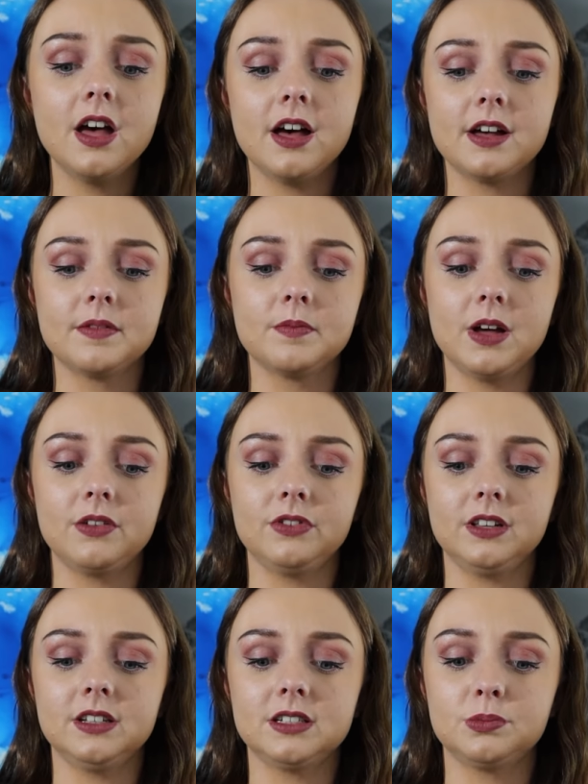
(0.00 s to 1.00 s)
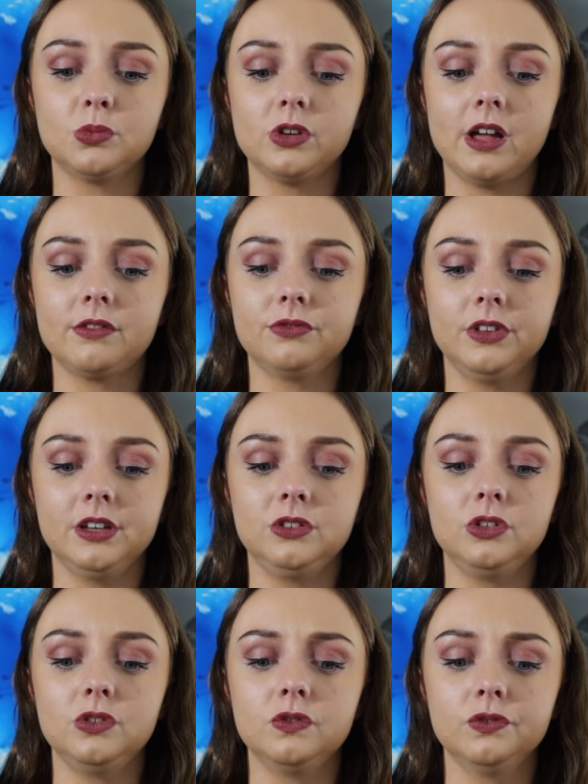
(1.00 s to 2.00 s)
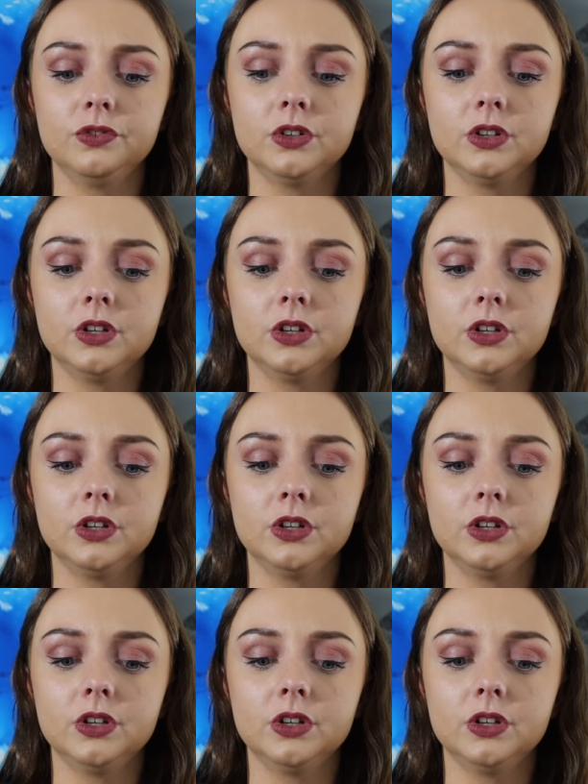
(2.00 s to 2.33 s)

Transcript: I feel like there's more love than you've